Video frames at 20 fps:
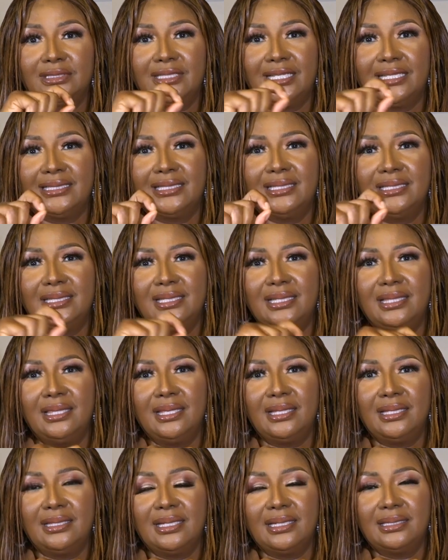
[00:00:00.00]
doesn't she
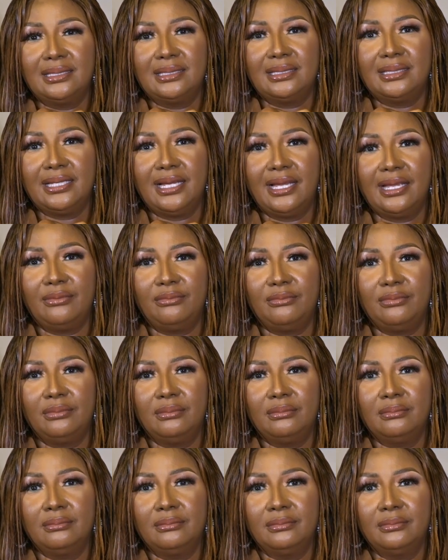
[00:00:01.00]
think that it's time
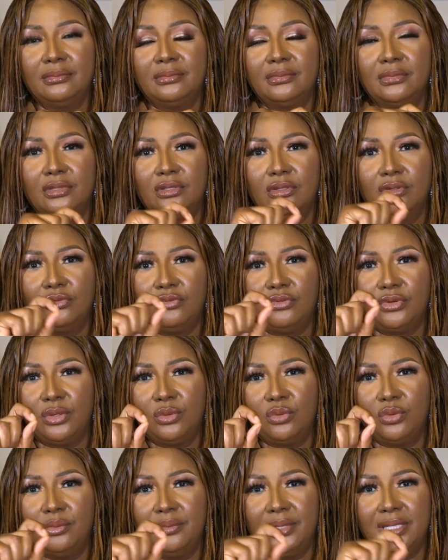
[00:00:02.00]
for
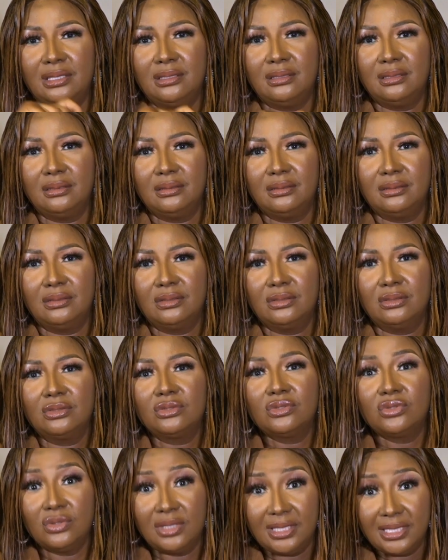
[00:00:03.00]
a woman
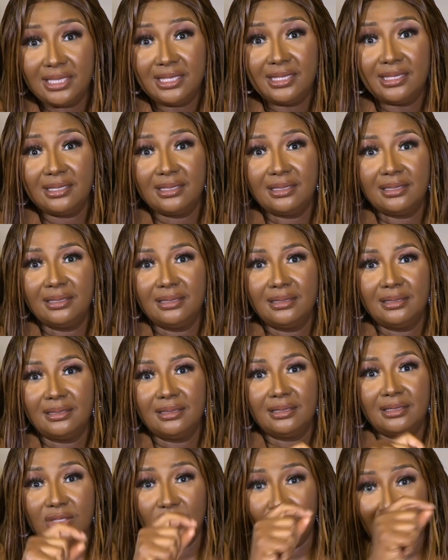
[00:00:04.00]
to lead
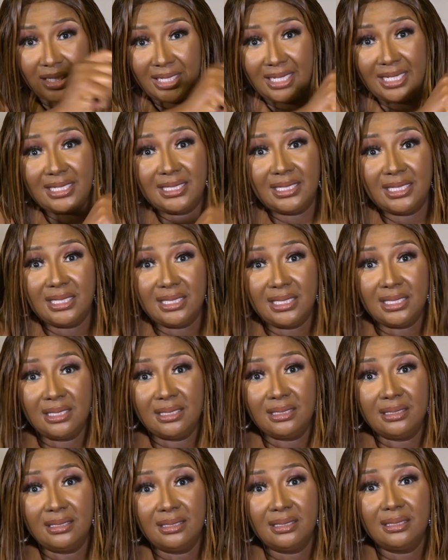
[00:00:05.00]
the organization?
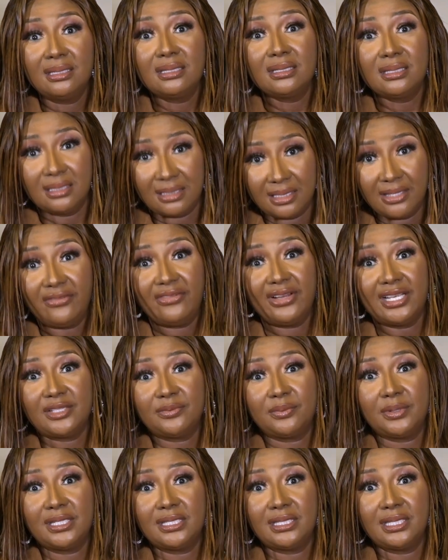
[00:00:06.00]
She's the
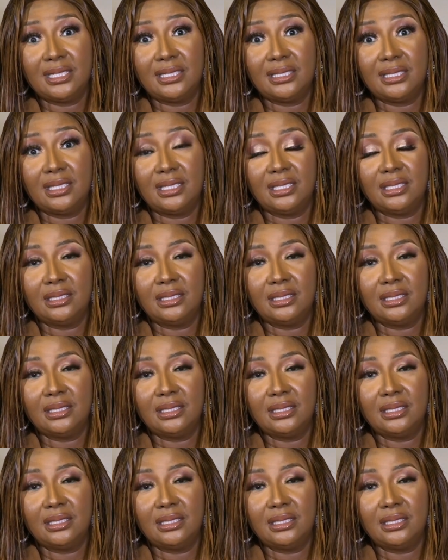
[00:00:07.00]
Vice President.